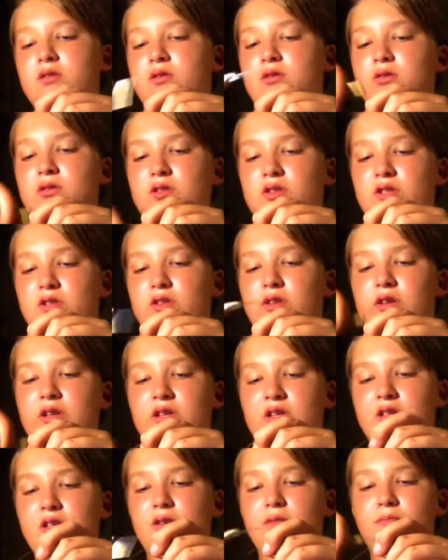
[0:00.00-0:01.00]
until you get
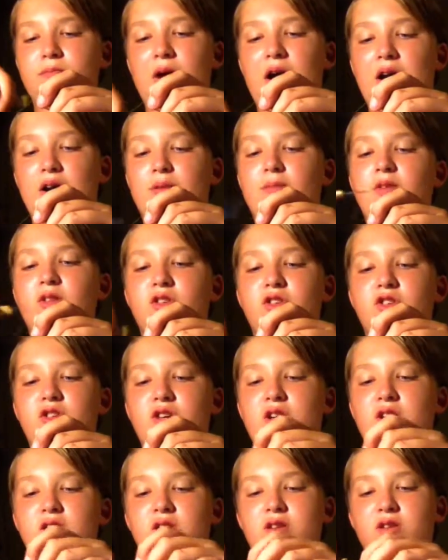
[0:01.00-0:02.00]
to the bottom of the shank.